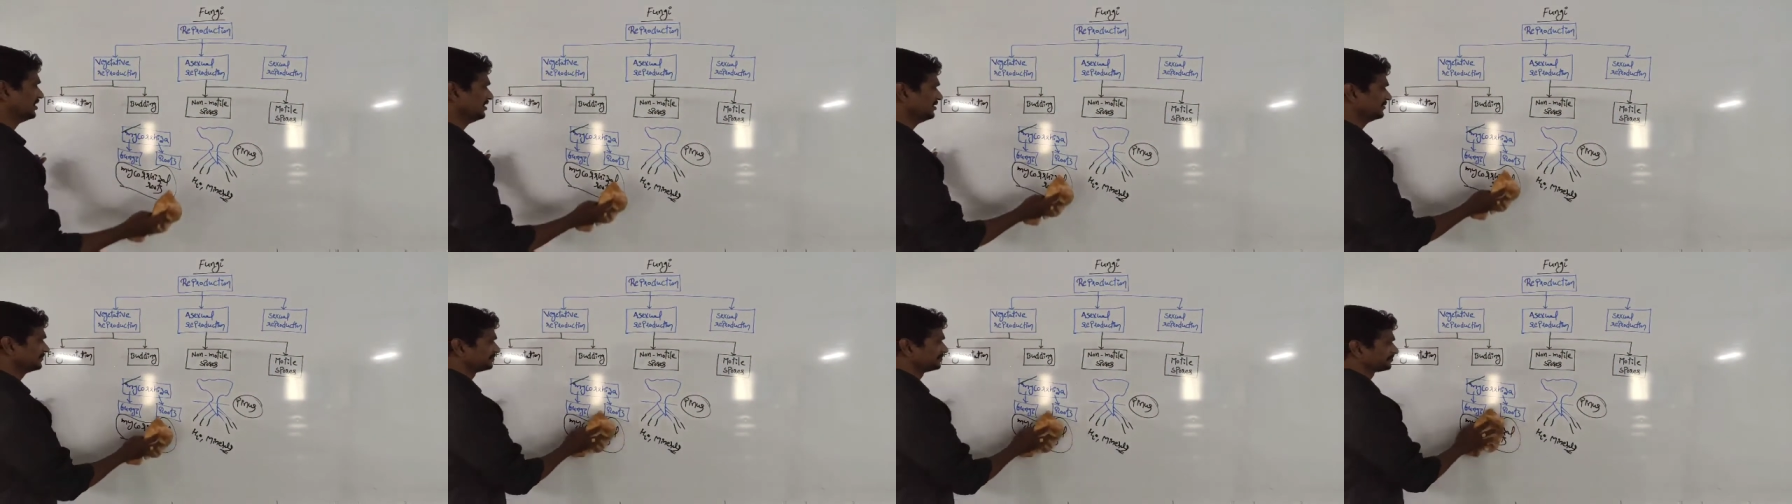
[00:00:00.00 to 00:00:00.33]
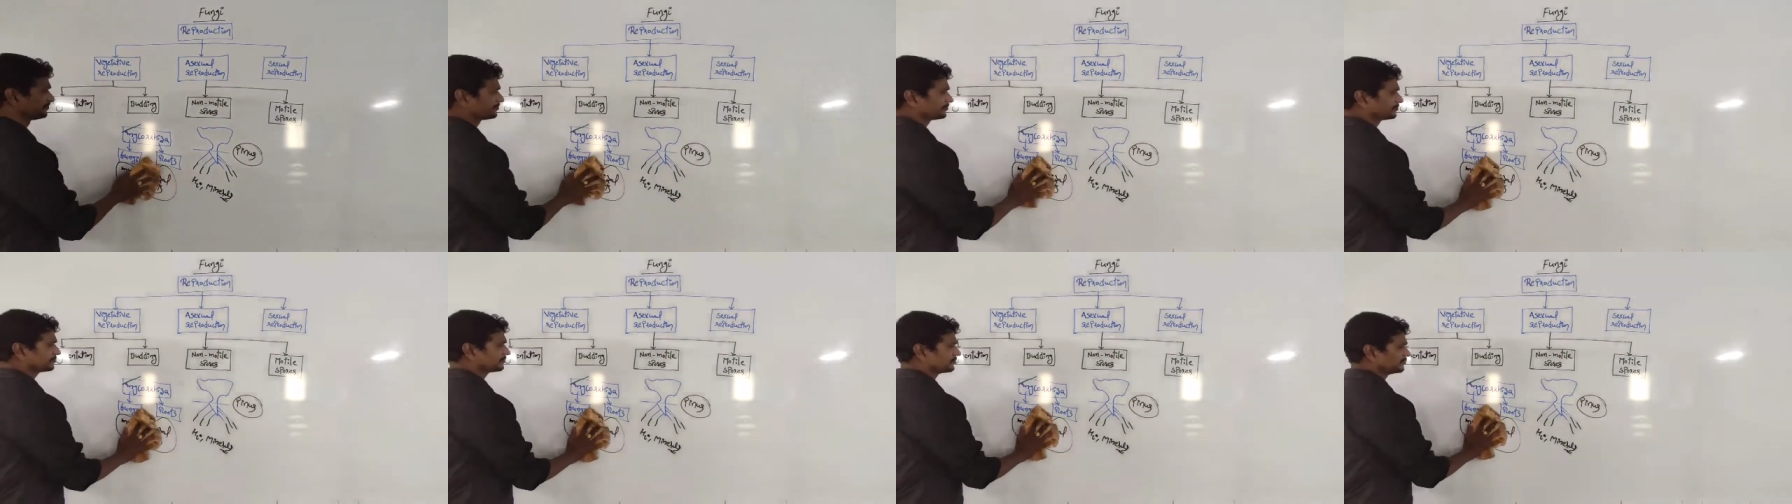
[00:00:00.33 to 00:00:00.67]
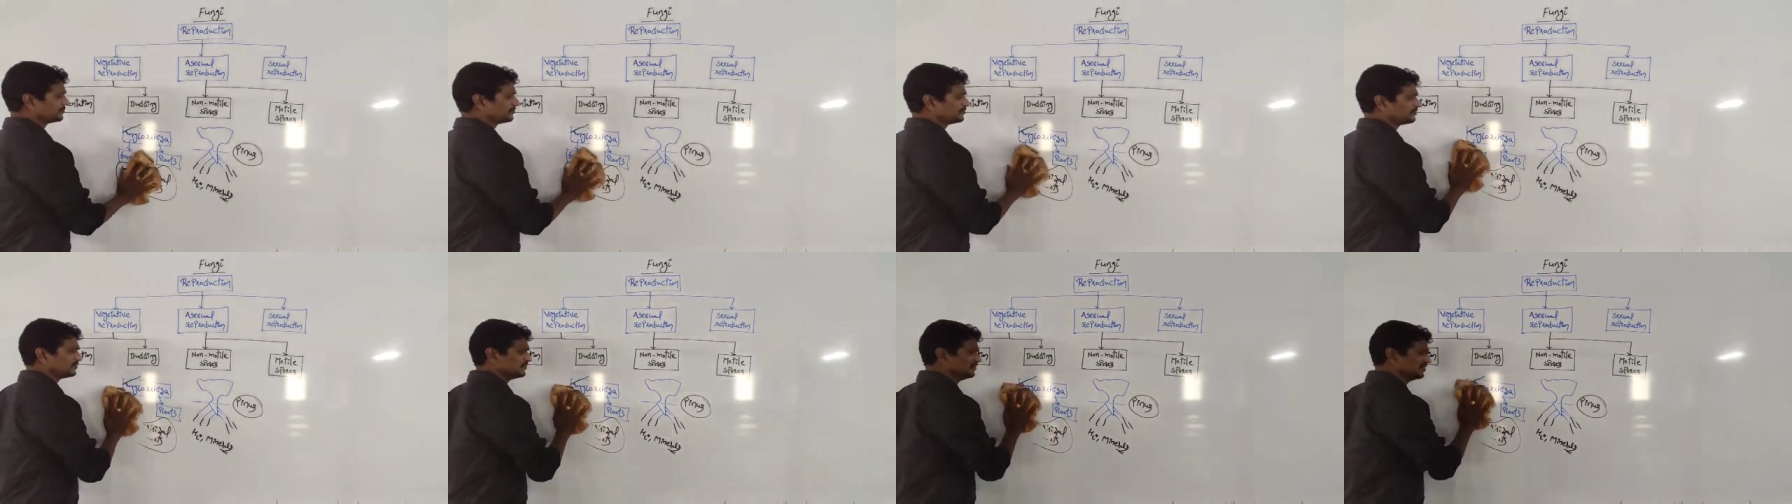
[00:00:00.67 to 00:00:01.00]
Right?
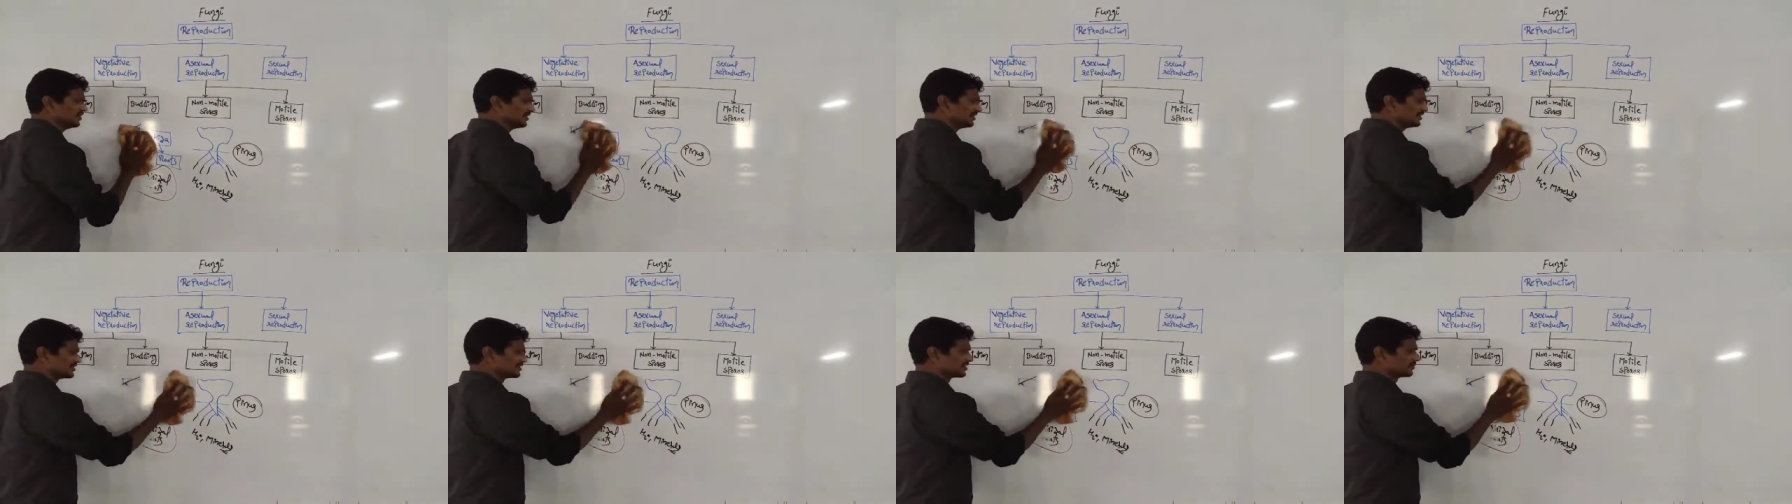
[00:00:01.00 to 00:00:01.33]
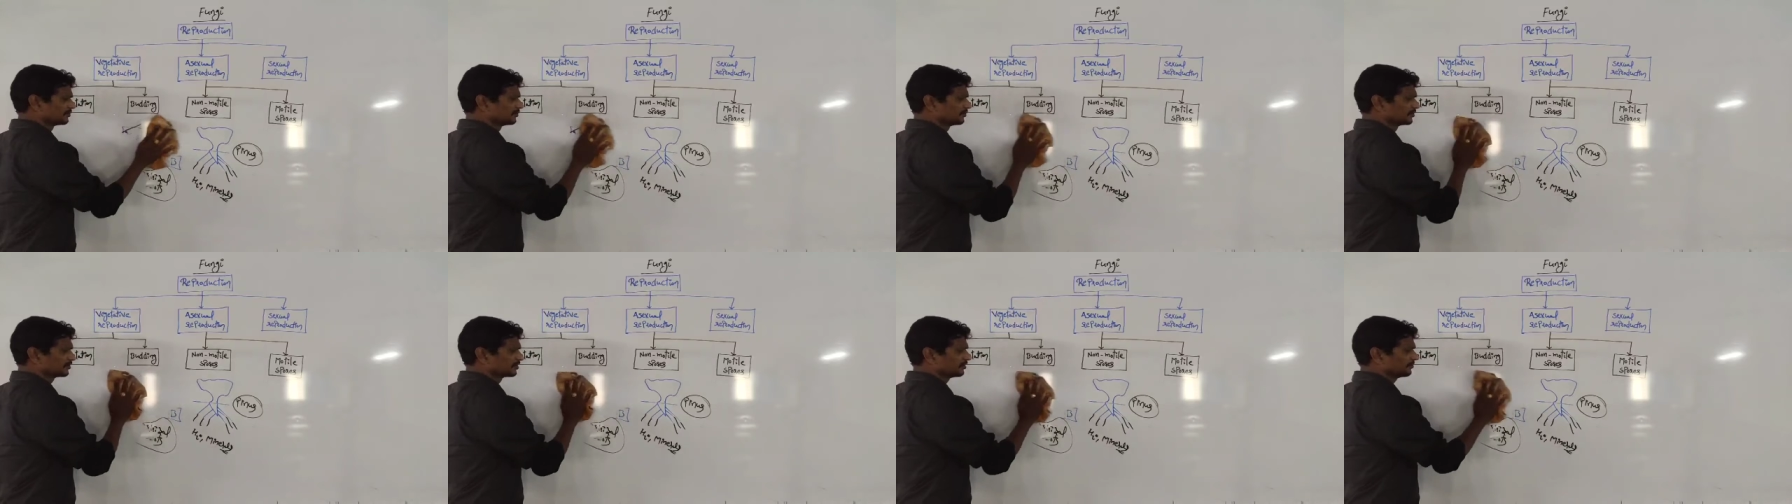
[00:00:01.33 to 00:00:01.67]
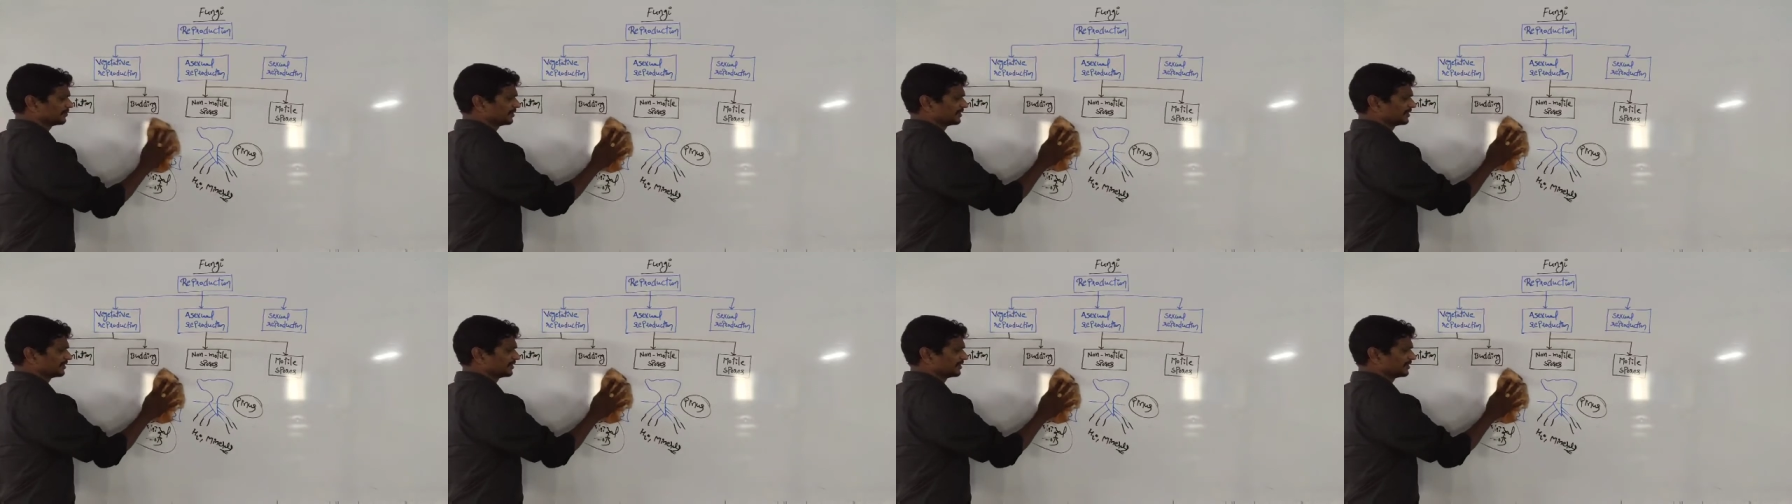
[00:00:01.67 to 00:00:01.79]
That is about